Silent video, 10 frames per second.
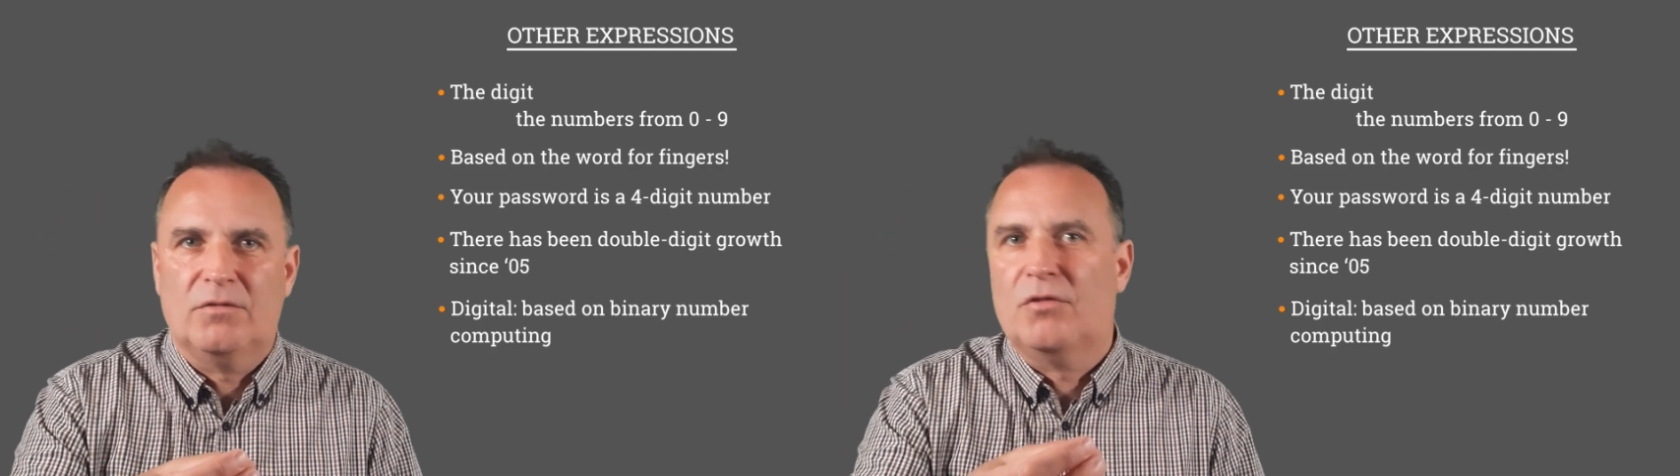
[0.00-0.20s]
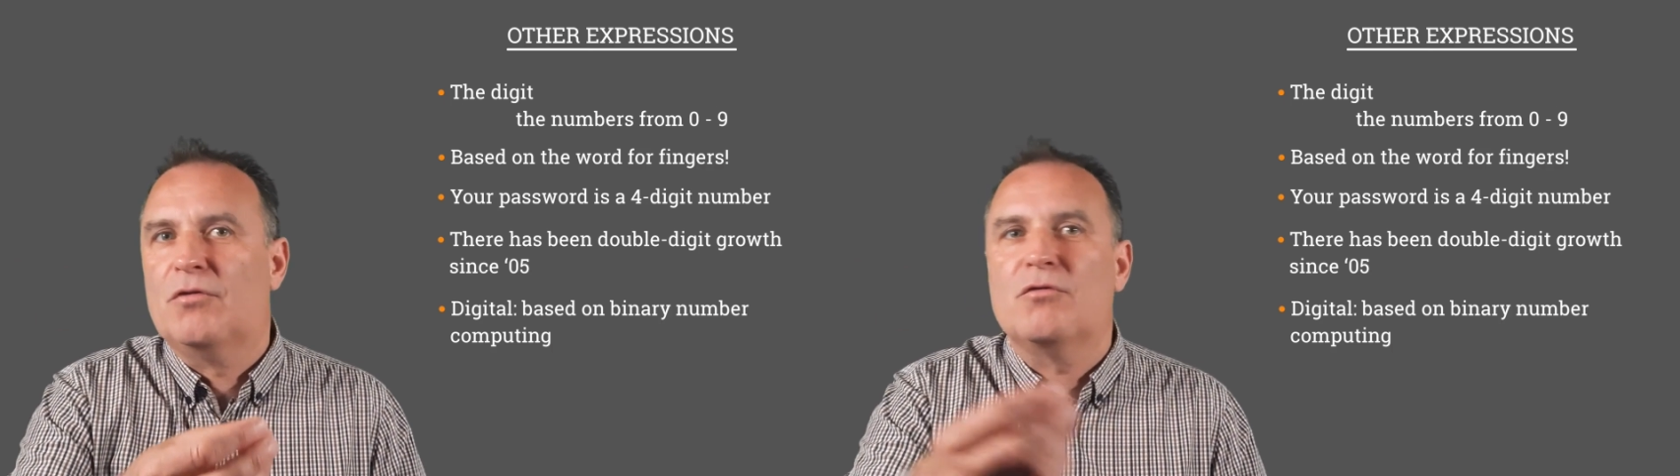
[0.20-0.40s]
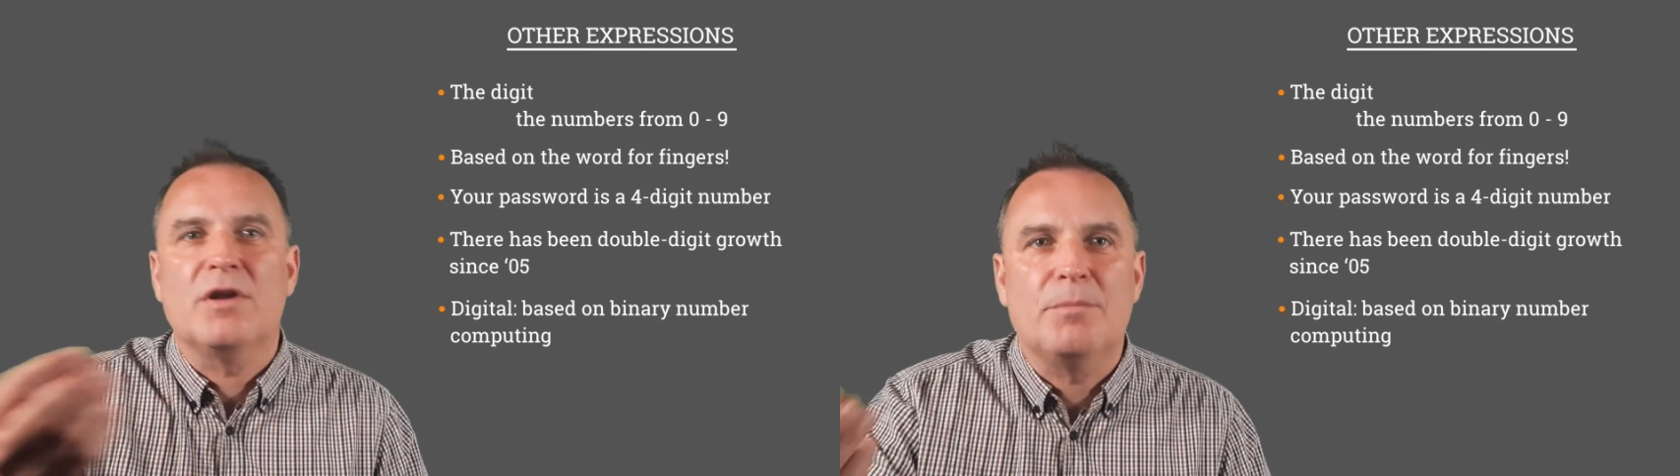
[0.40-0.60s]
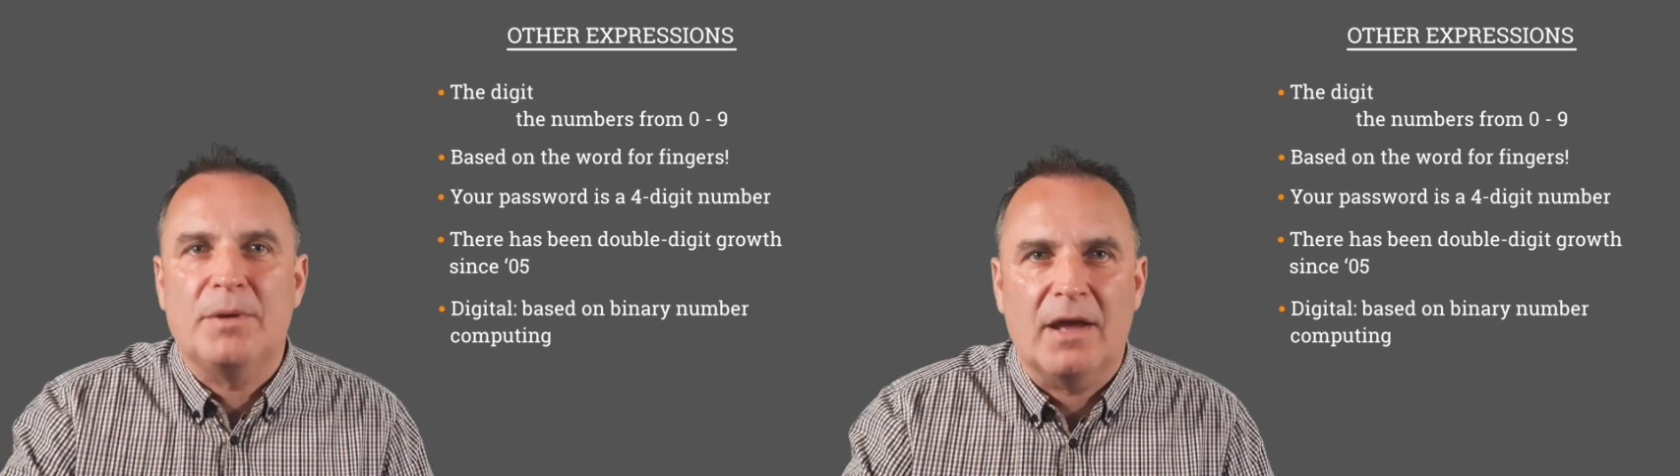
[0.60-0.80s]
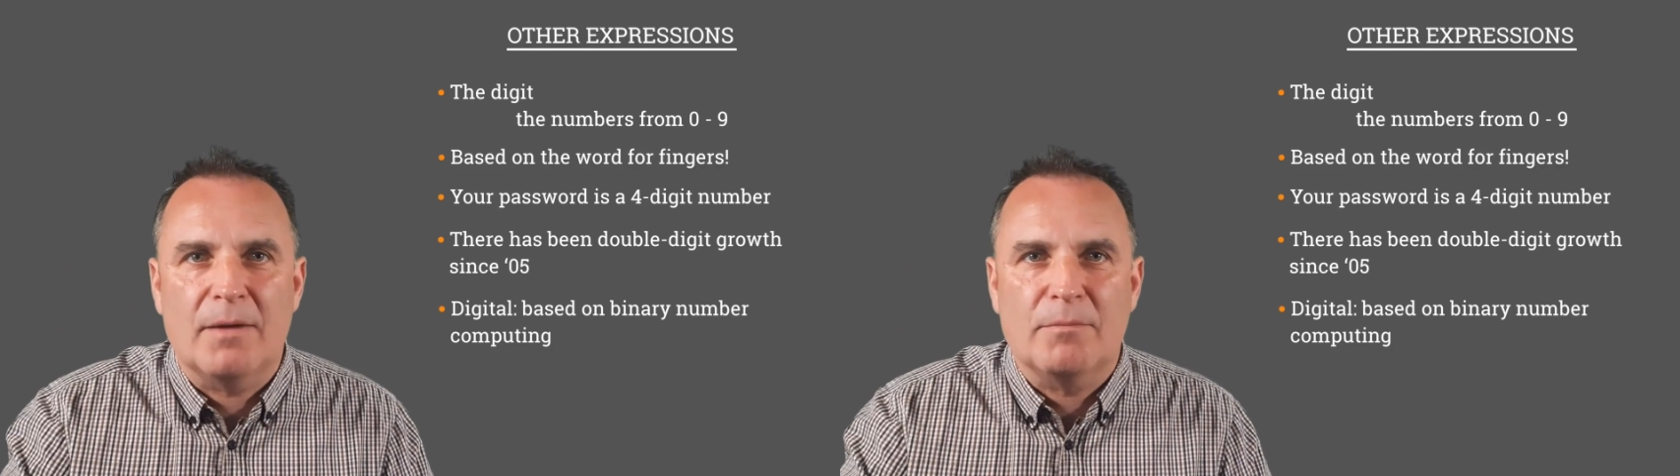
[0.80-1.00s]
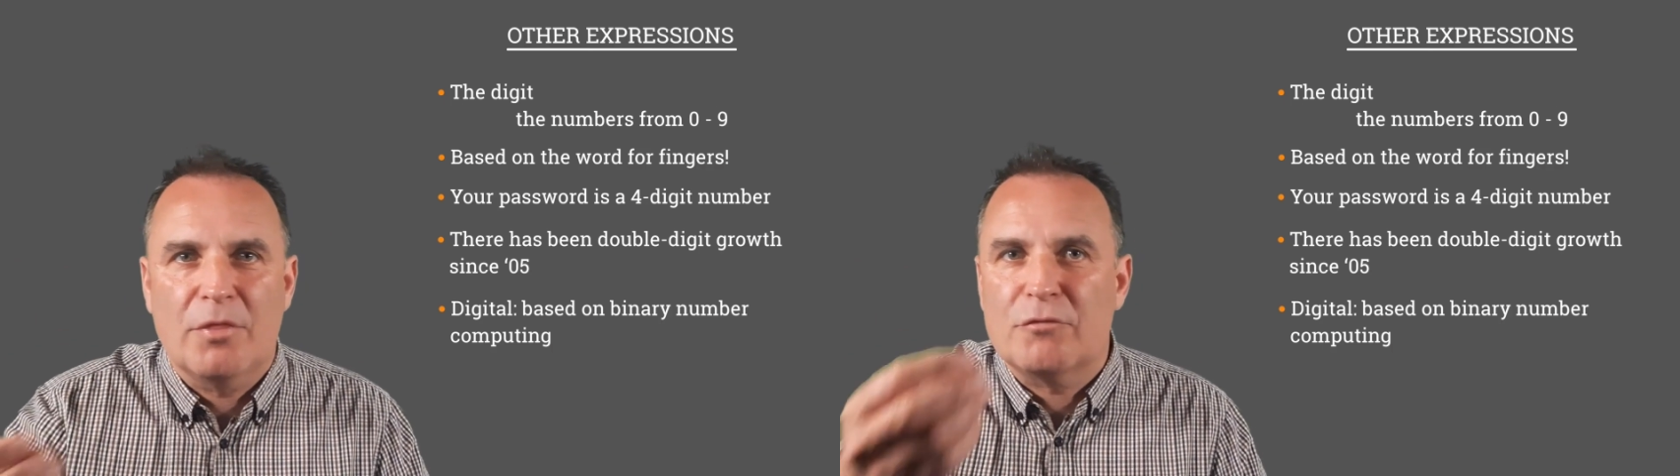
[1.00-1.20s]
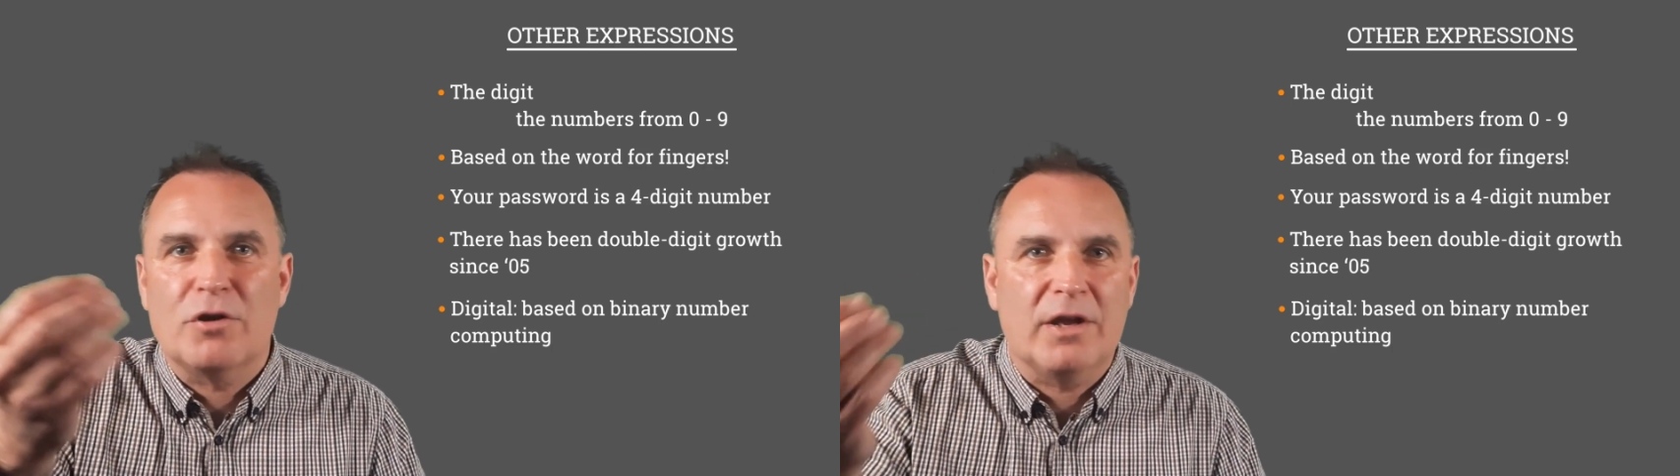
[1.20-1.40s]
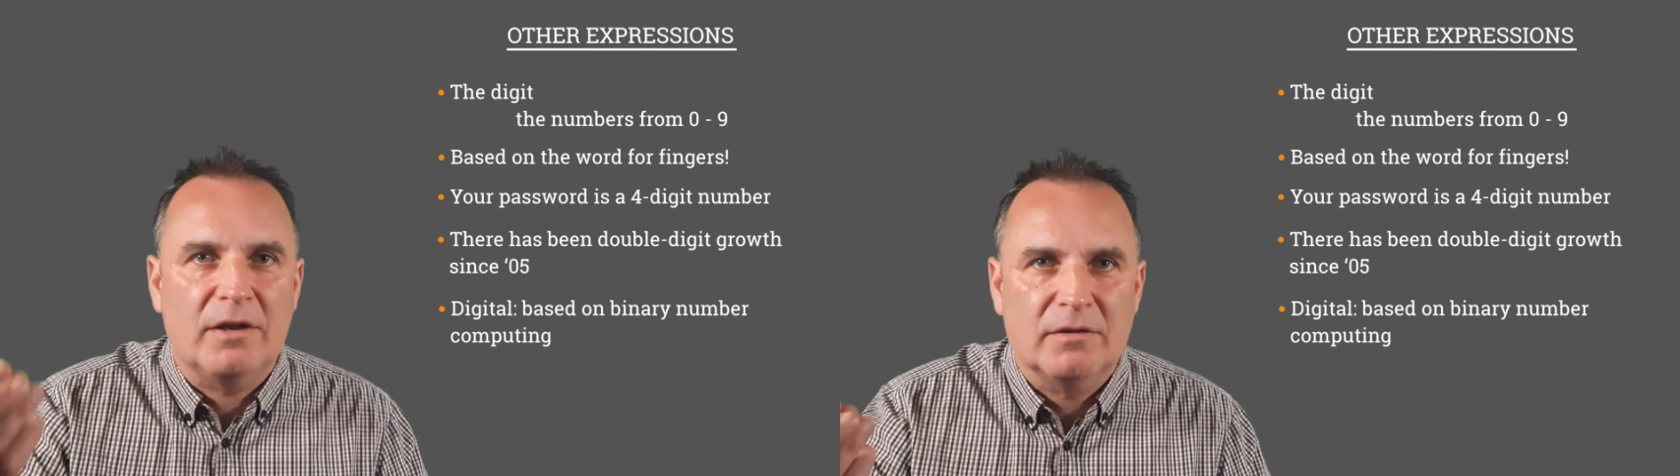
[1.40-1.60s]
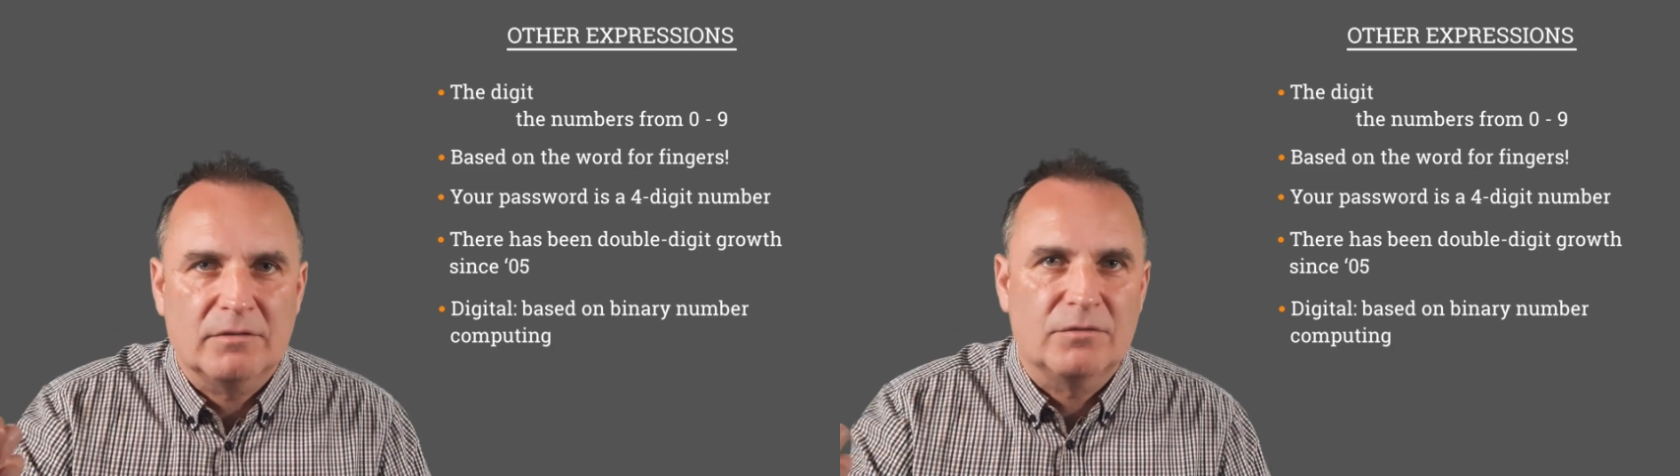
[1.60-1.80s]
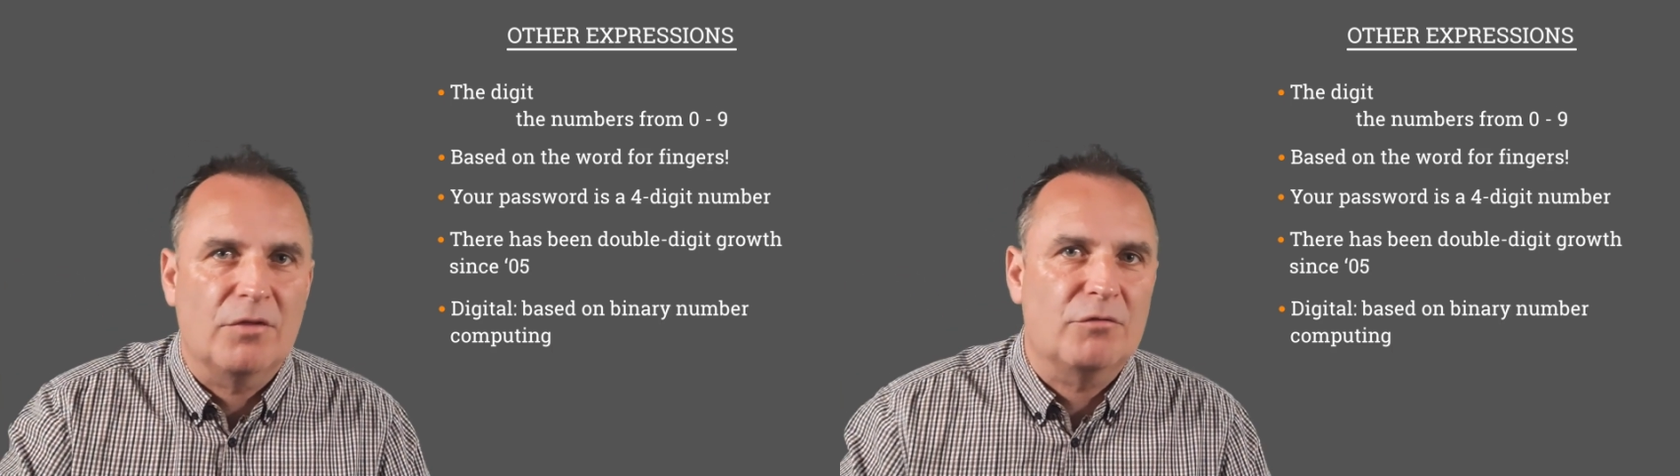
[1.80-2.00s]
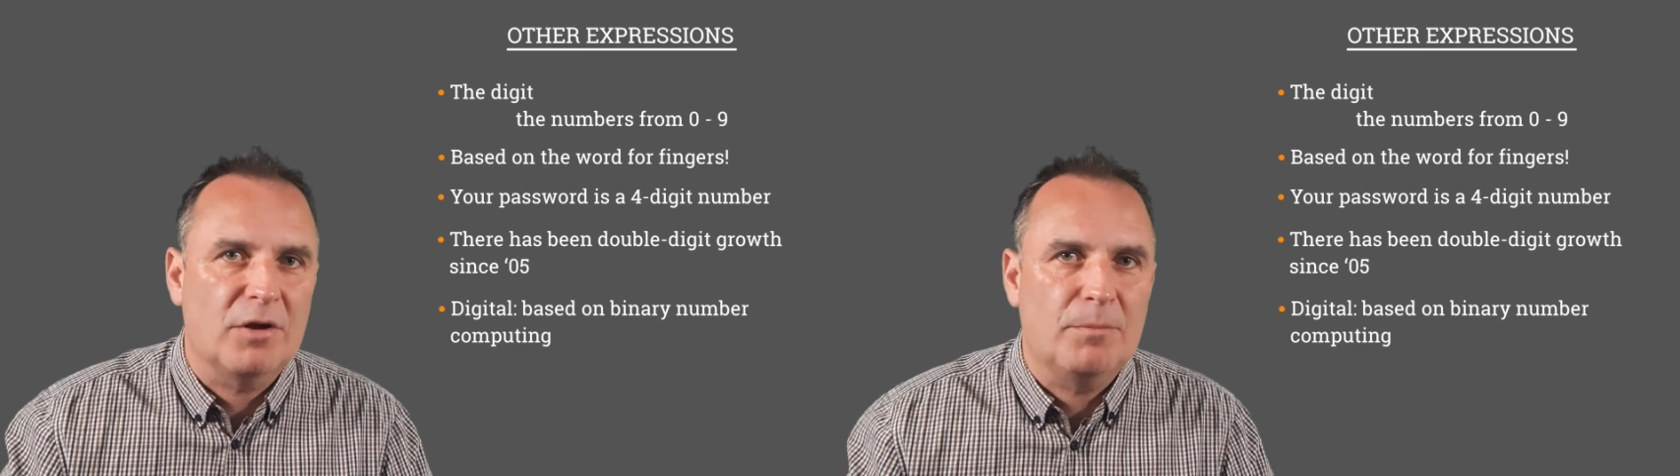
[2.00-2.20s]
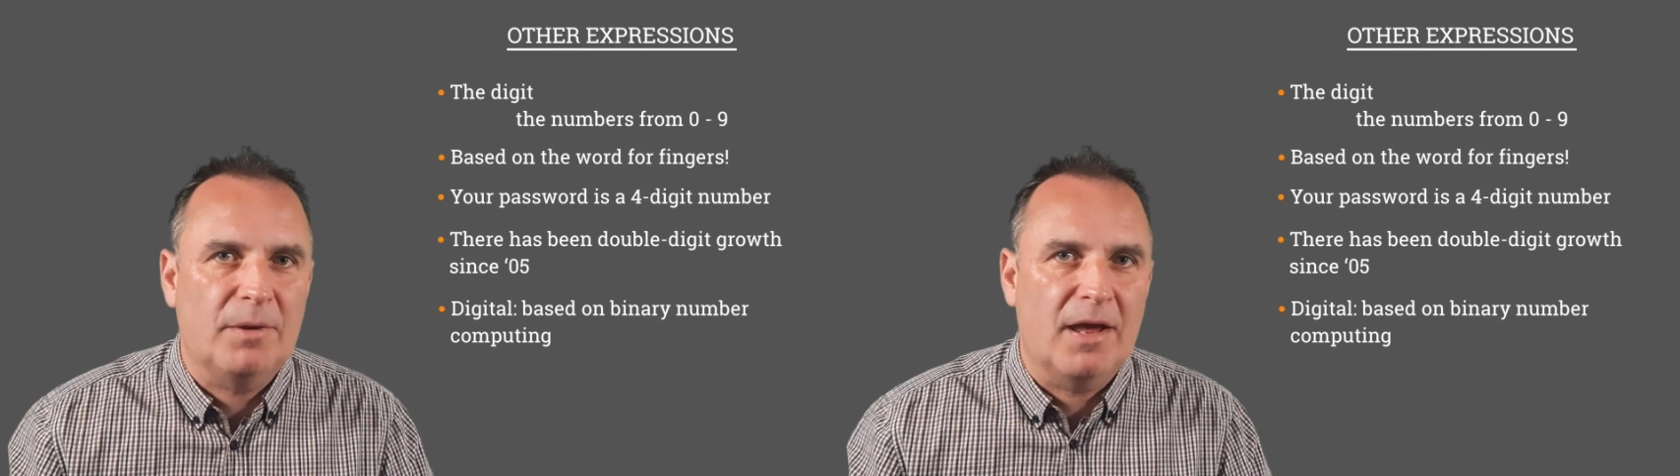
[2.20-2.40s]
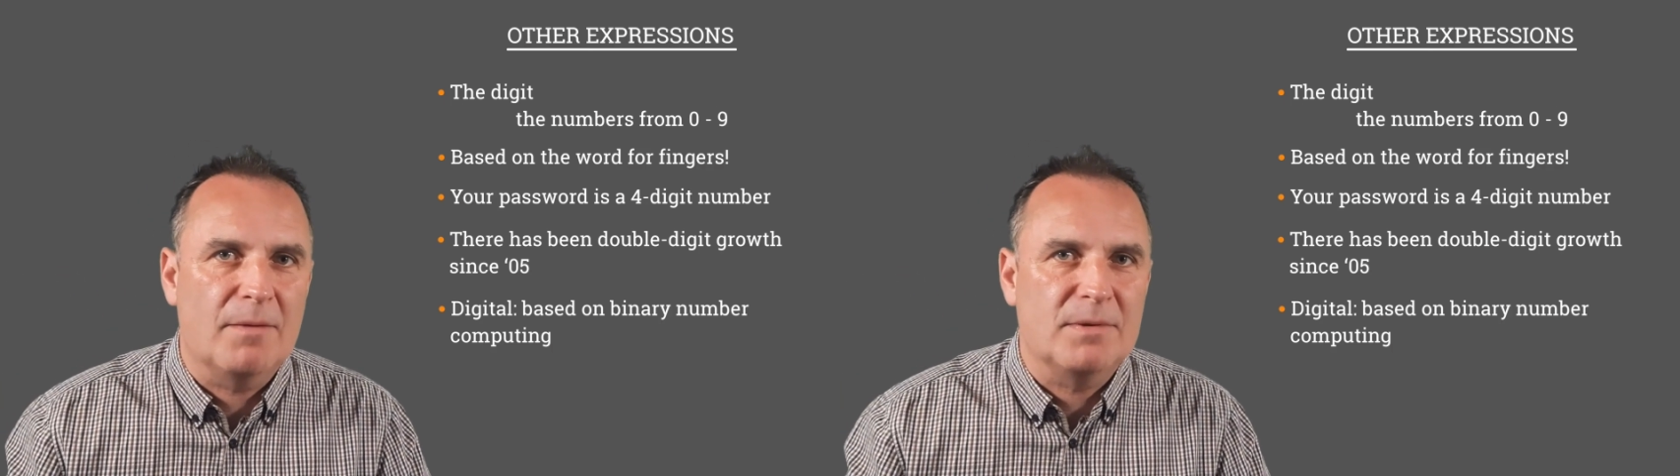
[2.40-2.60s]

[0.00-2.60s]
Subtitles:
3 p.m., 3 for 3 p.m.